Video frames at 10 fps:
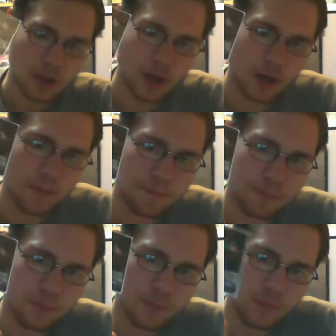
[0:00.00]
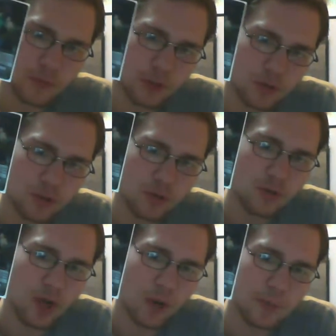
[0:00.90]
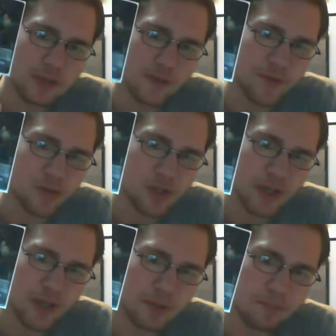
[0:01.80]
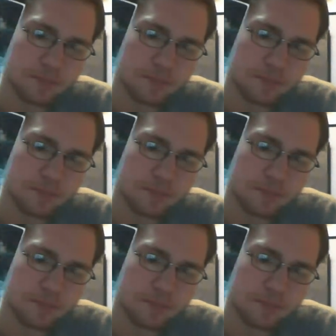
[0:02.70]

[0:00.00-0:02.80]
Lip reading: 2 copies of Evil Shade.